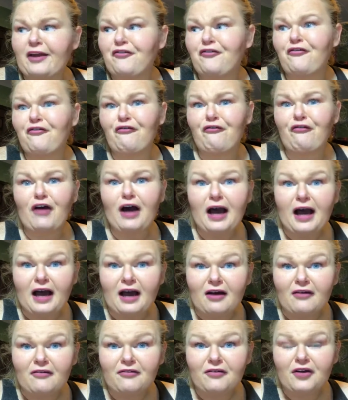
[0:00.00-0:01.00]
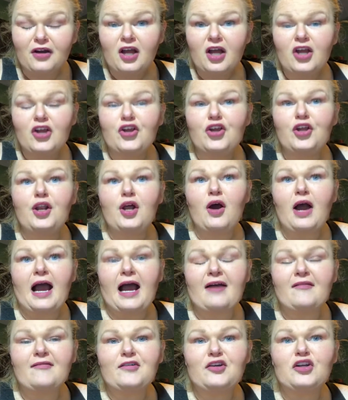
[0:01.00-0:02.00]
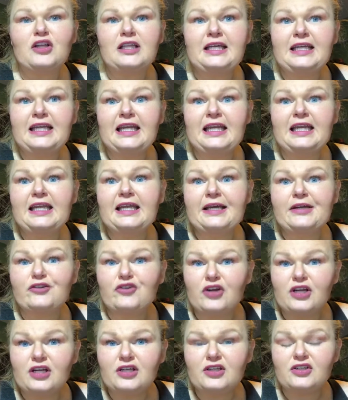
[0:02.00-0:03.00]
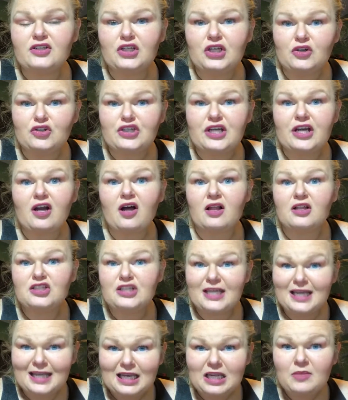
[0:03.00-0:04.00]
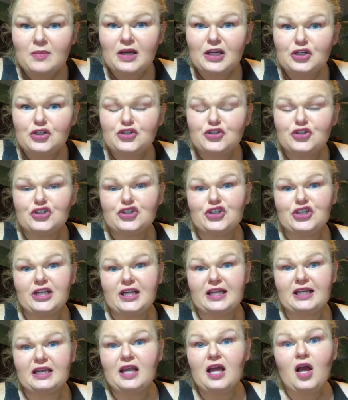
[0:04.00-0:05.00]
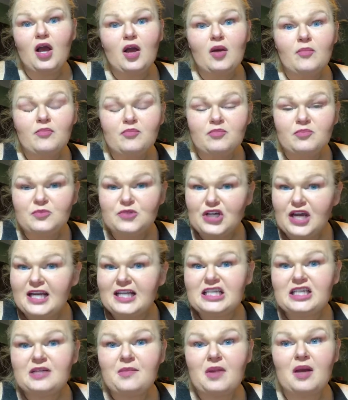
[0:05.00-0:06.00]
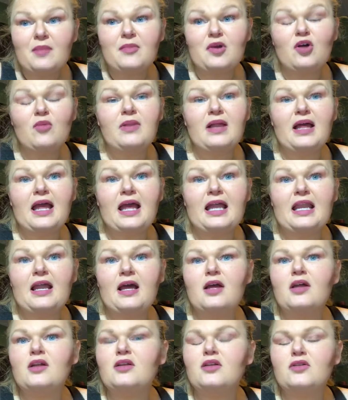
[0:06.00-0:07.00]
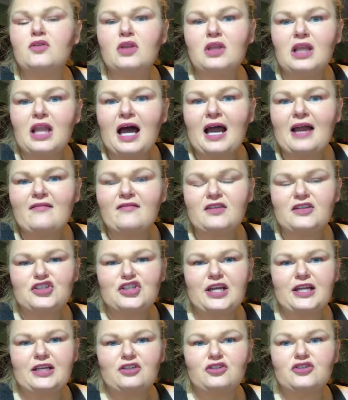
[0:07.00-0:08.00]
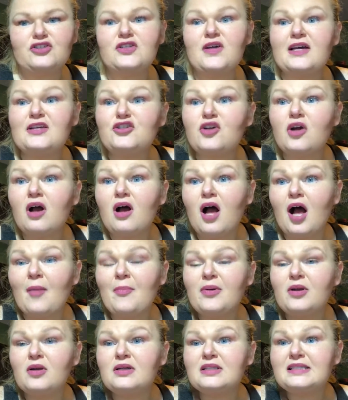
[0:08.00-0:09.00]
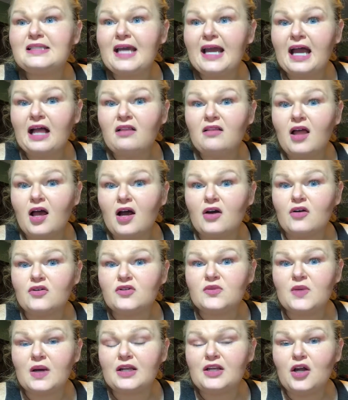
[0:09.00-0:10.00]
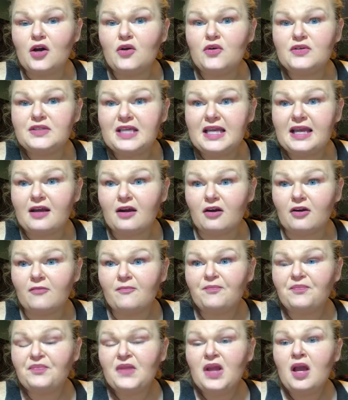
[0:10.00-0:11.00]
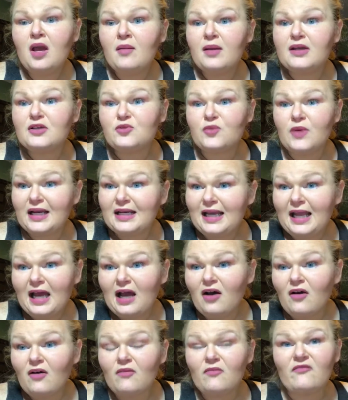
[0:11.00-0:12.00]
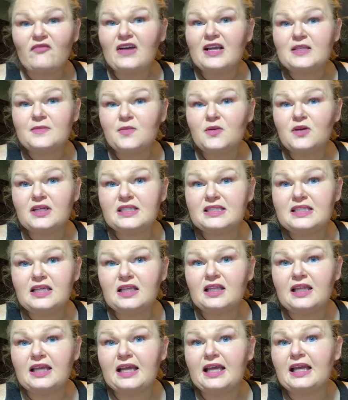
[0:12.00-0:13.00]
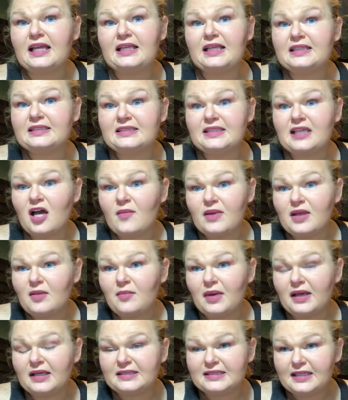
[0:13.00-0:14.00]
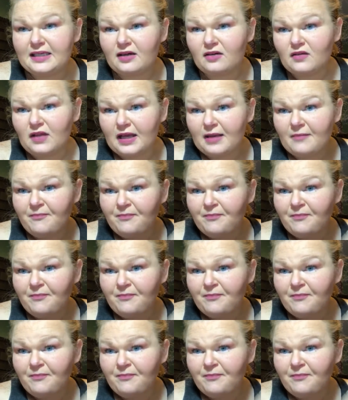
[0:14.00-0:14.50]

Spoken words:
5, after clean eating, drinking, Shakeology, getting my nutrition in, changing my meal plan, life changer. So as you're all hopping on, say hello so I know who's here. Because right now, Facebook is silly. It doesn't tell me anybody's here.